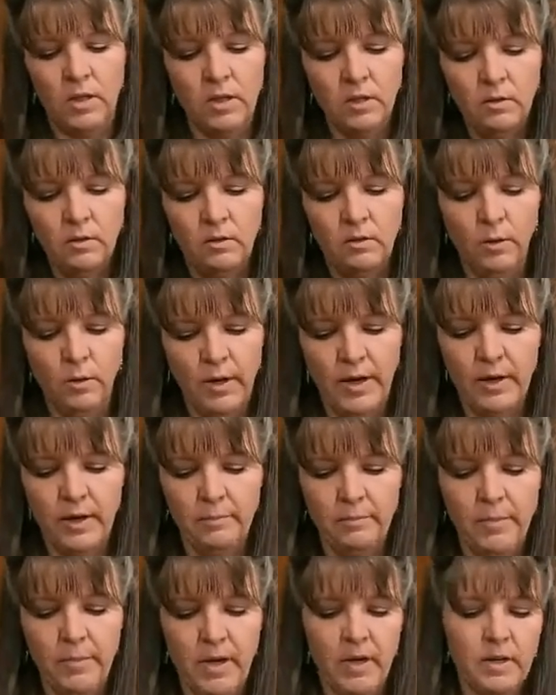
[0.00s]
Didn't
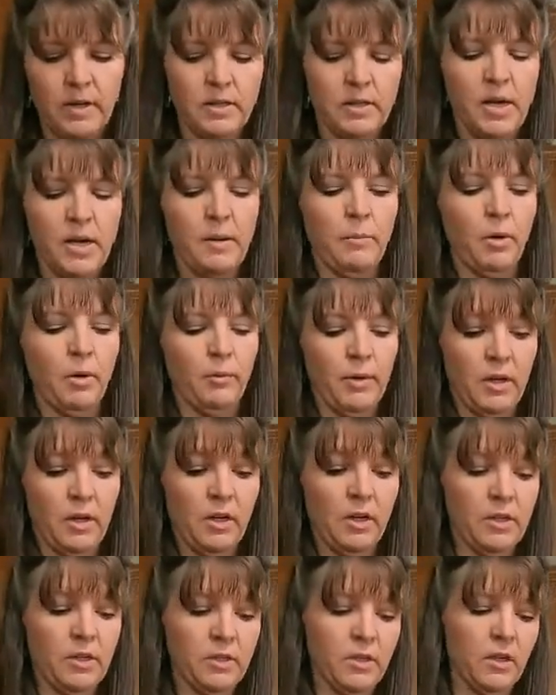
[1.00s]
quite make double, but
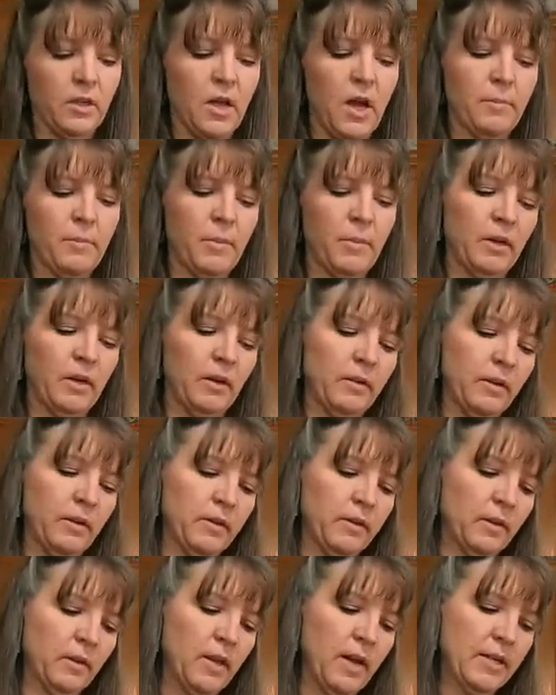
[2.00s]
it is a lot bigger
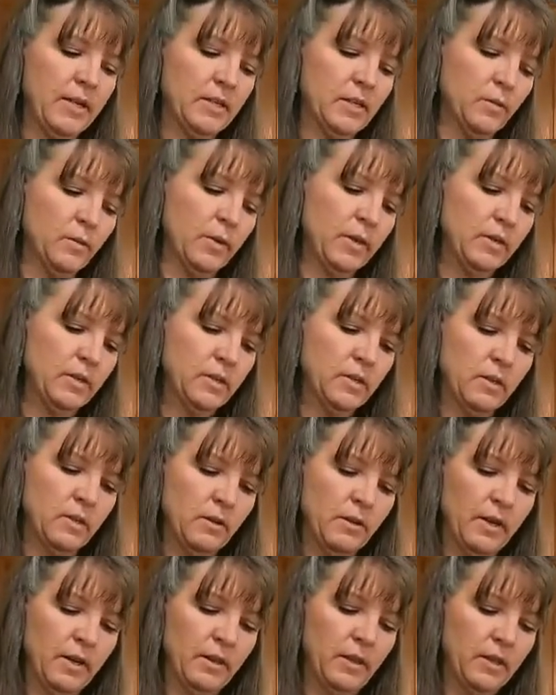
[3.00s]
than the last ones.
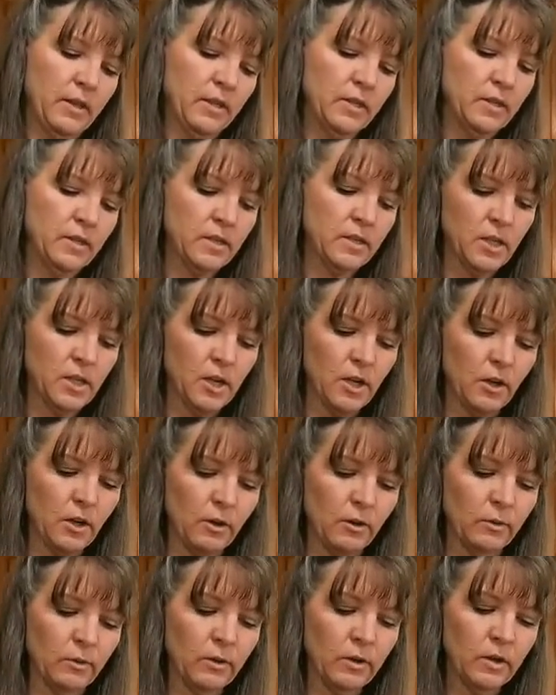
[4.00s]
All right, this
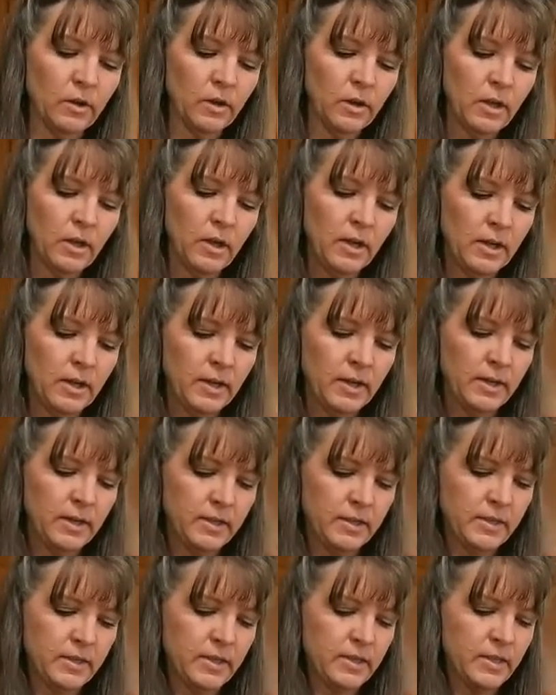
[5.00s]
dough
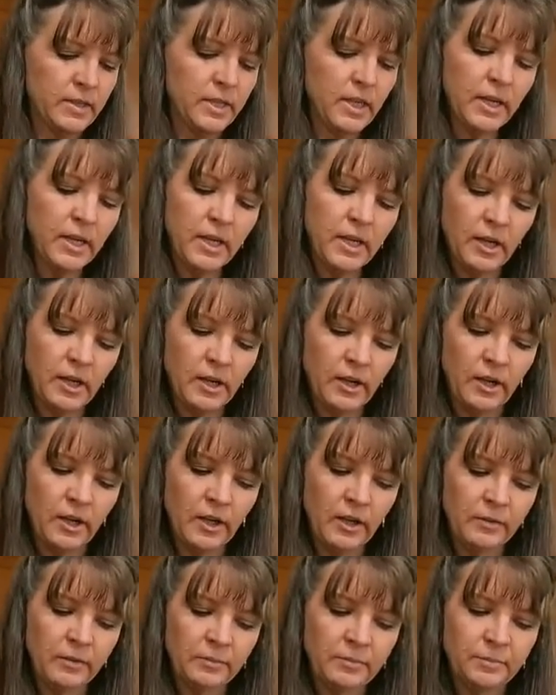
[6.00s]
is
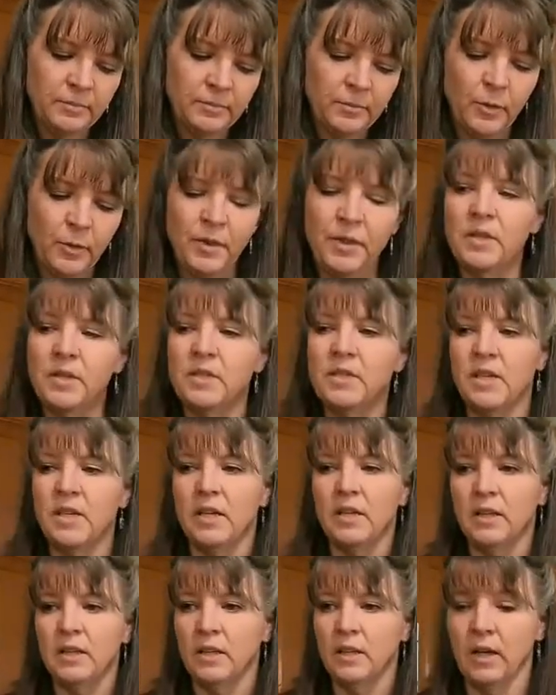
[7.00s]
stickier with the
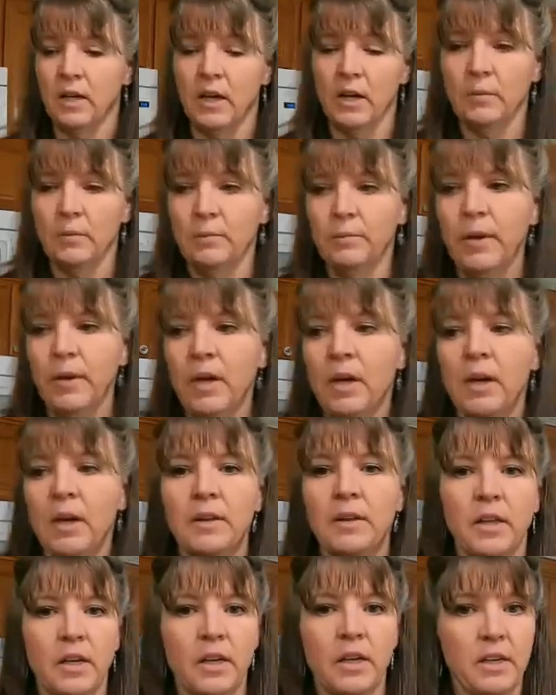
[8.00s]
xanthan gum
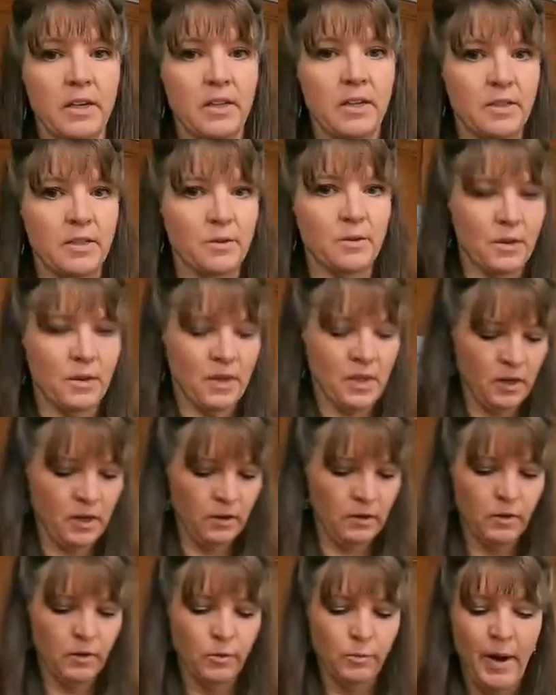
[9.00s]
than it is with the
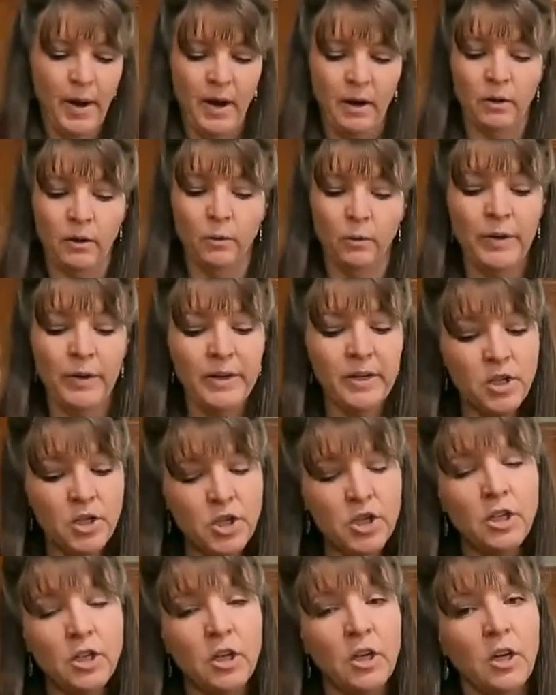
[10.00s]
arrowroot powder,
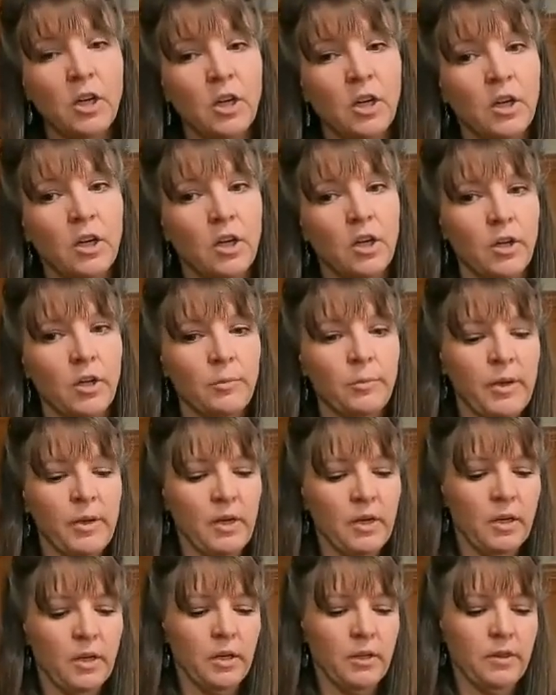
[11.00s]
which could
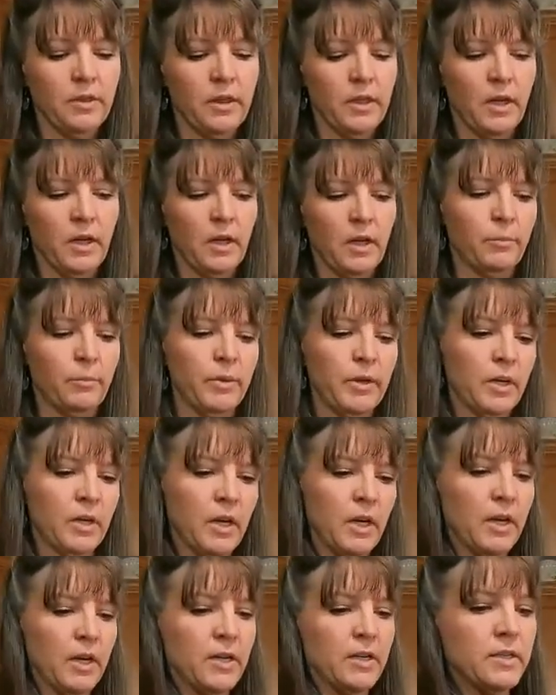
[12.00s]
be a good thing
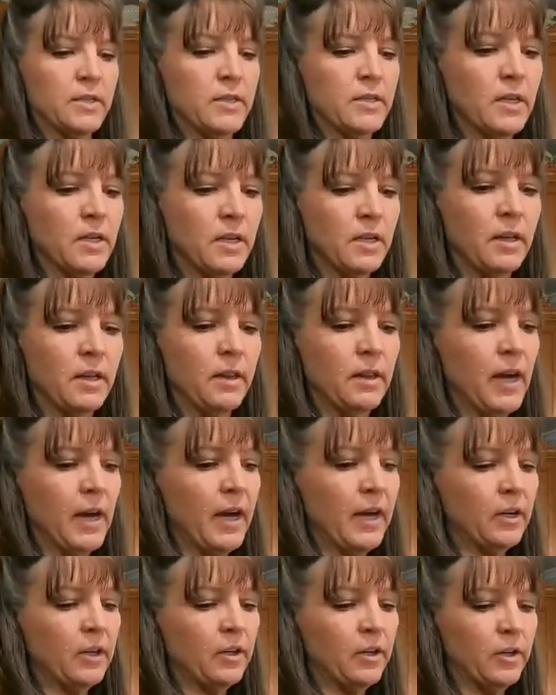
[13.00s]
because
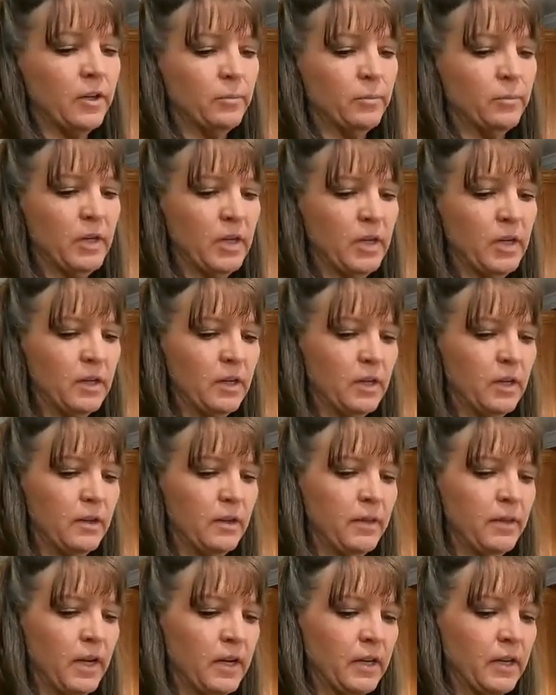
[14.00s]
that could mean
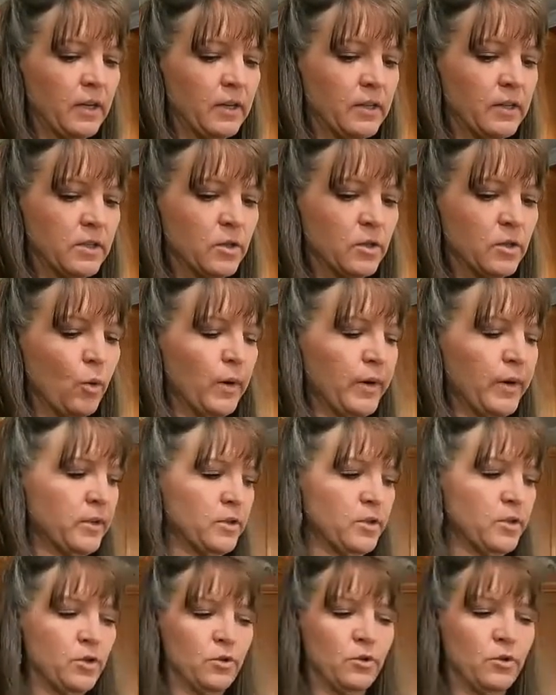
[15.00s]
that it is going
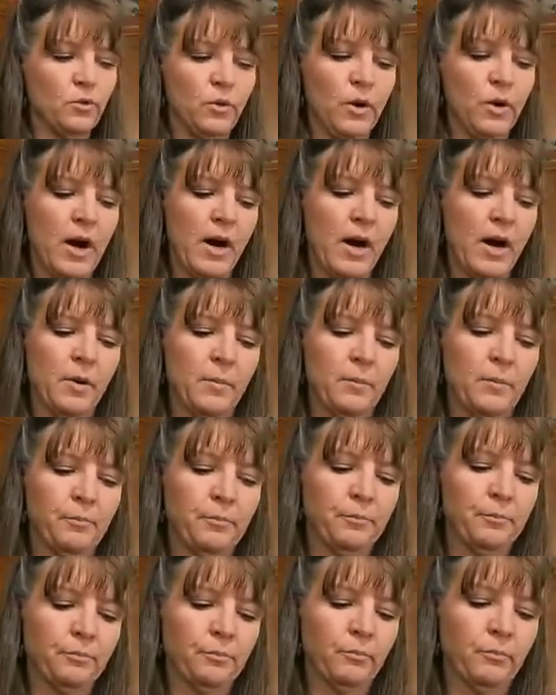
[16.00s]
to um,
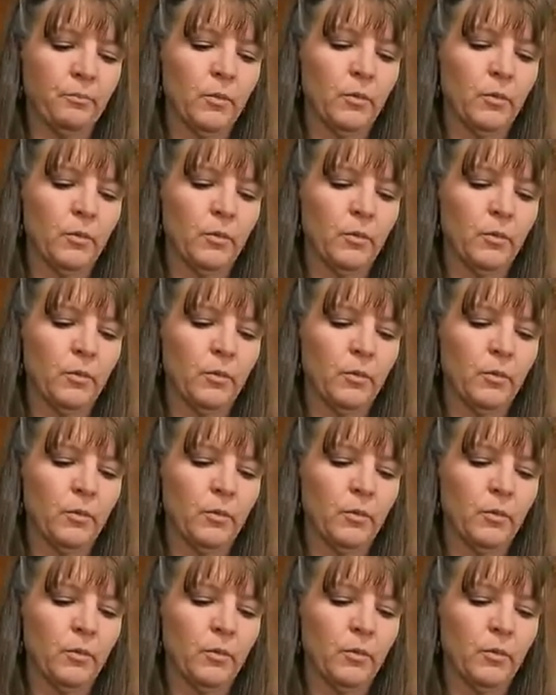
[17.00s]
